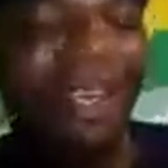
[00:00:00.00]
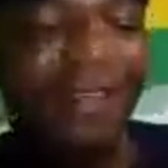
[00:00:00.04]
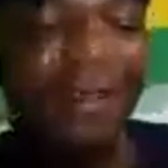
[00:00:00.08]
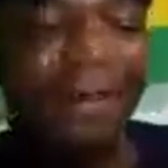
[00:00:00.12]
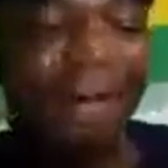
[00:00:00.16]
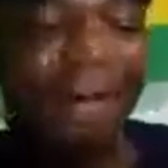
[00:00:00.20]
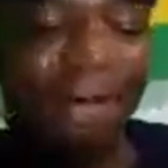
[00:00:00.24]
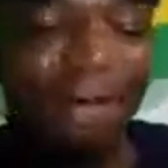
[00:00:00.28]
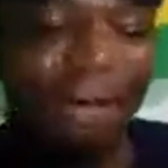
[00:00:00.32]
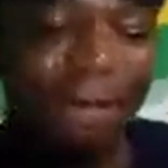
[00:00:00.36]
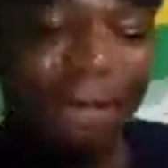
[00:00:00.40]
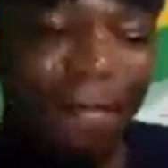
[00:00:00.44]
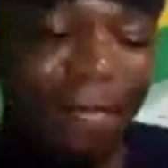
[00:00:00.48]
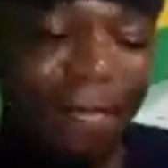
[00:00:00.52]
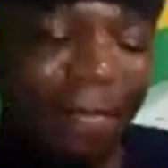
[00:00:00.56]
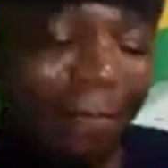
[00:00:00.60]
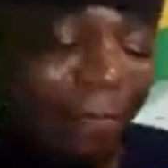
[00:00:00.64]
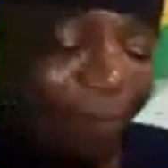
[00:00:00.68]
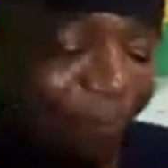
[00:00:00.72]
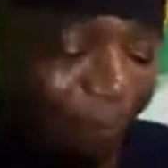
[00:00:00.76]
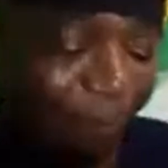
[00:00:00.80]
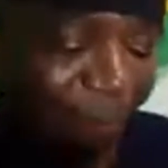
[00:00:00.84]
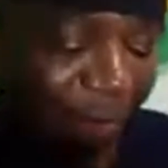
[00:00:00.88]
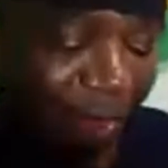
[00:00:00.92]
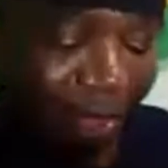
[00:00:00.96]

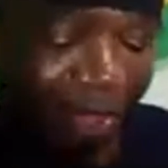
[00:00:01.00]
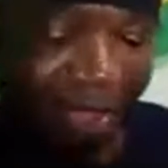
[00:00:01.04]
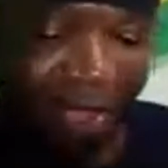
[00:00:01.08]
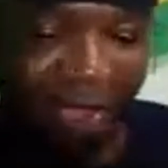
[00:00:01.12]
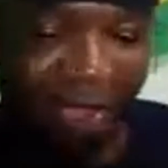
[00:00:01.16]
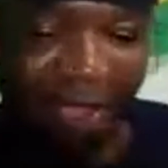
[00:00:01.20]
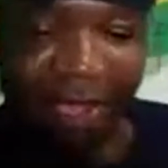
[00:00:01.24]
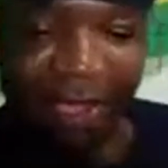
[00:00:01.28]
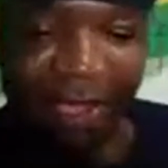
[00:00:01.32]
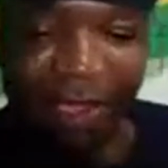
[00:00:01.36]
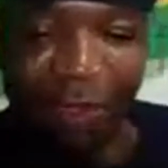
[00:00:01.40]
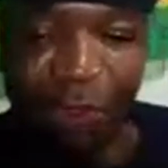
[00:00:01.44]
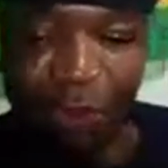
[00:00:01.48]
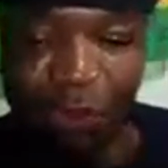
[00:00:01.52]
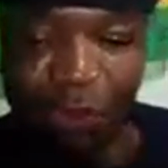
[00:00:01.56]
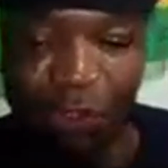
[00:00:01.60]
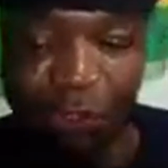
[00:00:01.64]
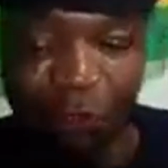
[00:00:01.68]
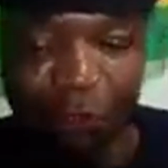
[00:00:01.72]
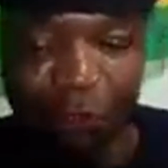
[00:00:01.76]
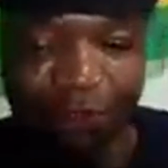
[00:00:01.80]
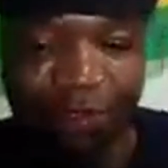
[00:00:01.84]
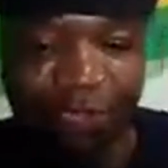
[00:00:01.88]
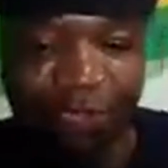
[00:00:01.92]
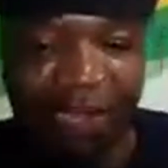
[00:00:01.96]
YouTube channel
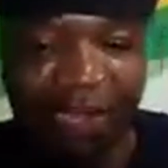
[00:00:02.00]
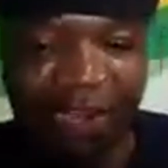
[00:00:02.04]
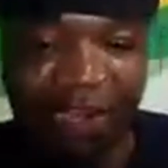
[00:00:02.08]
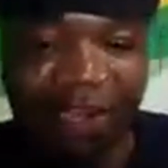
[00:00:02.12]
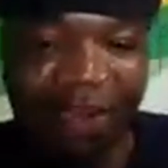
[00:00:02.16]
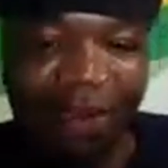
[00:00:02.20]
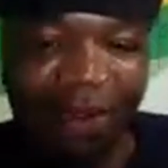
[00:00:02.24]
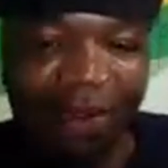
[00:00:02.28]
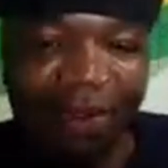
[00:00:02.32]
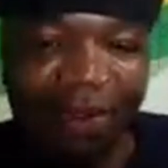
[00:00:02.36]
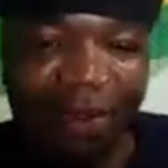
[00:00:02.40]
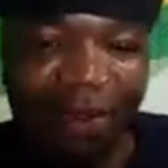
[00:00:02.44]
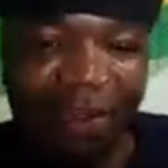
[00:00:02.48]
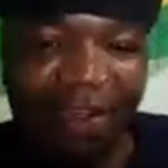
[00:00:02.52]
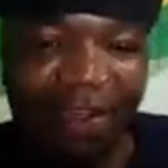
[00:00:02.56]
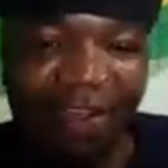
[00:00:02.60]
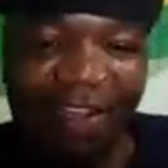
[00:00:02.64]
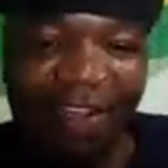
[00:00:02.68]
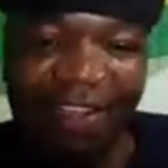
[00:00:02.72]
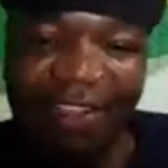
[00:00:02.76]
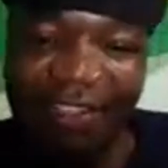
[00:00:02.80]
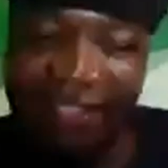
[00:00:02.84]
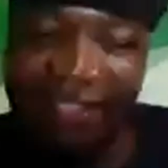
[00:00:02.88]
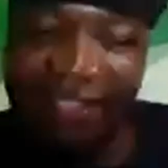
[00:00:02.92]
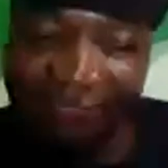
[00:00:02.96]
is still
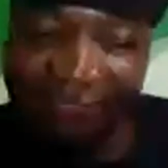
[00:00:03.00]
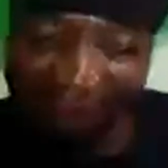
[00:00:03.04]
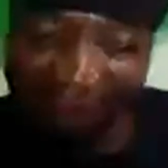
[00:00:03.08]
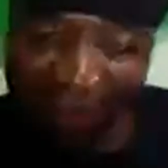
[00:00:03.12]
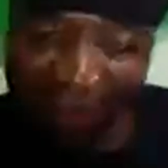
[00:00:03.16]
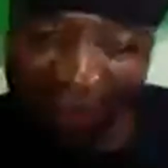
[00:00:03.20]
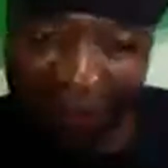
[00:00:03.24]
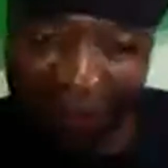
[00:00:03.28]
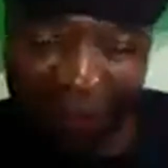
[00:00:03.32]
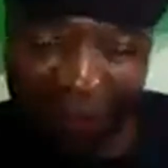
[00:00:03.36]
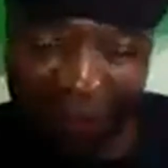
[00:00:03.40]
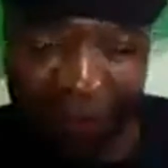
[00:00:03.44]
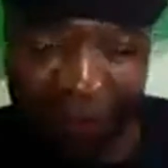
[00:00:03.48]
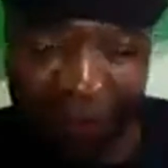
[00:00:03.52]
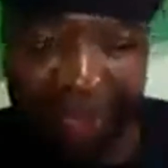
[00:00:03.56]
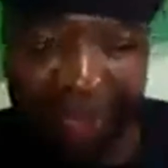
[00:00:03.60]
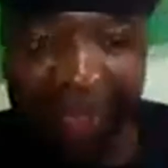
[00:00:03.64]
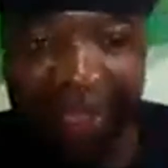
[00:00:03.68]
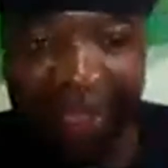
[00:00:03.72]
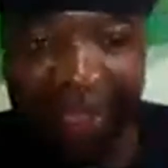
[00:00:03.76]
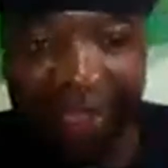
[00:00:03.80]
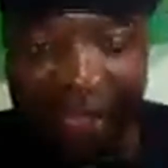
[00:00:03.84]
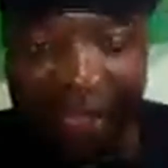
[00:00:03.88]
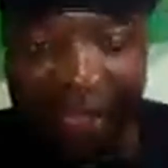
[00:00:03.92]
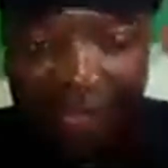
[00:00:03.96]
working. It works
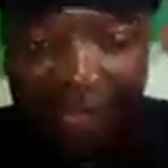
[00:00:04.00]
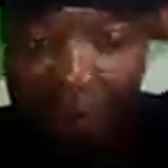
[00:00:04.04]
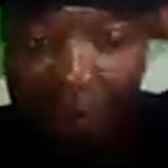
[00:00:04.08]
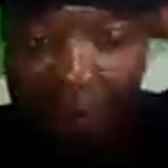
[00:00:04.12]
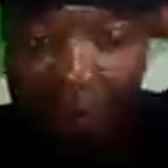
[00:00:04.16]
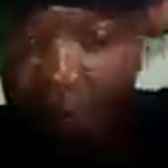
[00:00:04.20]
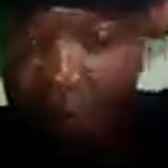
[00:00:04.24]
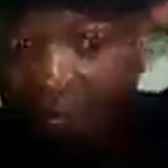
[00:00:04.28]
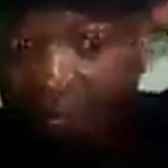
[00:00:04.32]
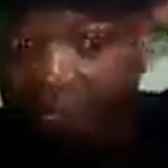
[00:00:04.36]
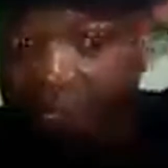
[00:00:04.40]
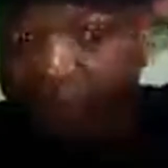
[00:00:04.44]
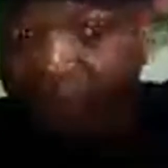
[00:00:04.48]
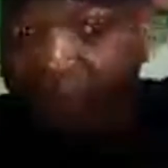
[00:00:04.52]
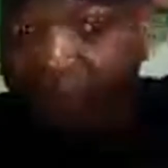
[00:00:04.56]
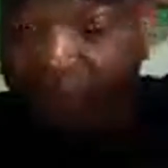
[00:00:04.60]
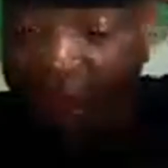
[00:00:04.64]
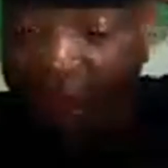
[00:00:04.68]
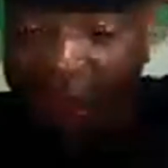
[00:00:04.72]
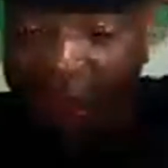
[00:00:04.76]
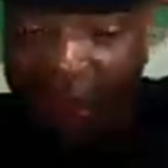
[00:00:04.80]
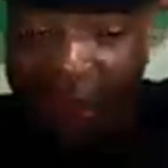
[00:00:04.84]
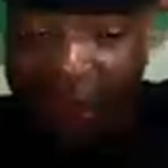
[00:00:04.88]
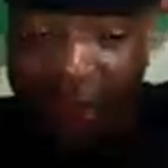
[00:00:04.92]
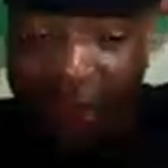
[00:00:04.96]
fine,
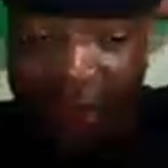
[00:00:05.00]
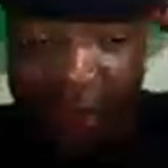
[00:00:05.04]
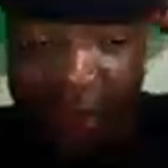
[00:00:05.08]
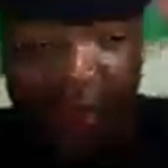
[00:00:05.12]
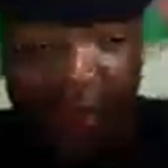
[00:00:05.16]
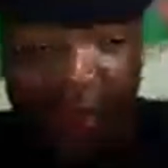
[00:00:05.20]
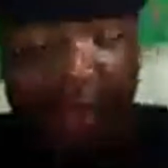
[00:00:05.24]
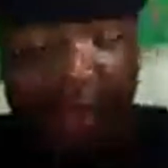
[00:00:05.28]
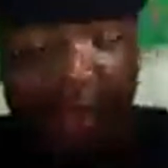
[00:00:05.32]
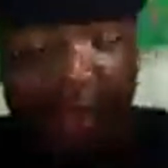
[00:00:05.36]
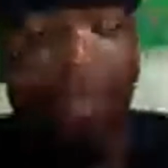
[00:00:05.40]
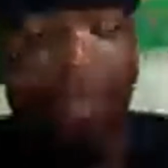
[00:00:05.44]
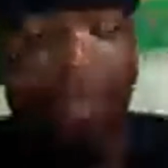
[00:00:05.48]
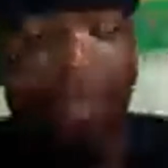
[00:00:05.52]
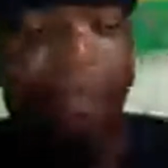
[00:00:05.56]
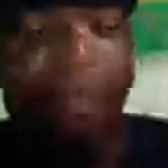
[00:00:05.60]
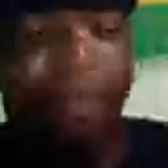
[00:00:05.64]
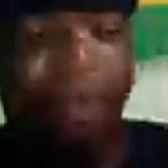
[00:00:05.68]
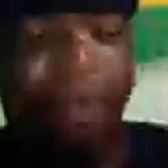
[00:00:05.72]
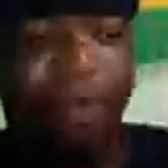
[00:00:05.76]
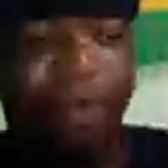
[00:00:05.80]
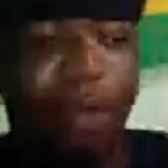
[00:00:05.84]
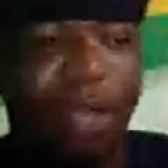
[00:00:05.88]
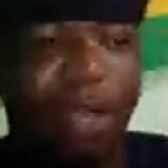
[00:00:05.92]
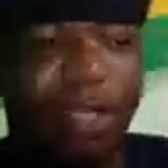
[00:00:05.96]
but what it
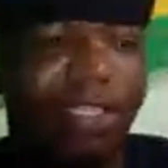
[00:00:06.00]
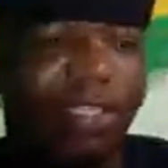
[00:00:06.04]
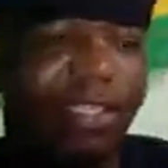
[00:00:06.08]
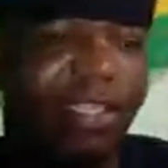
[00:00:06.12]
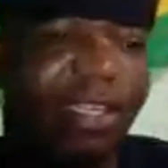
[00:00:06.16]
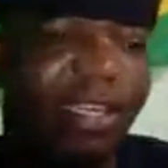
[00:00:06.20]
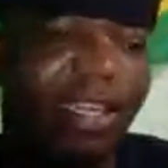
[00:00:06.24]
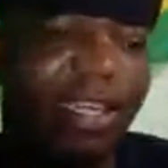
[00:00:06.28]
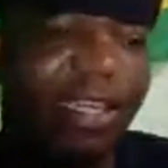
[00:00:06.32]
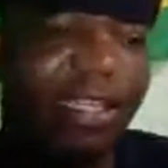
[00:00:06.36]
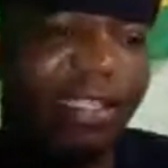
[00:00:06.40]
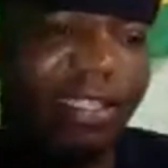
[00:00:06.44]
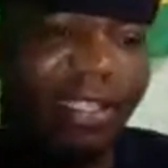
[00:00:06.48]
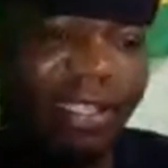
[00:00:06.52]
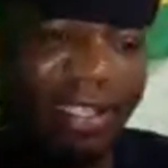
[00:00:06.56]
needs is just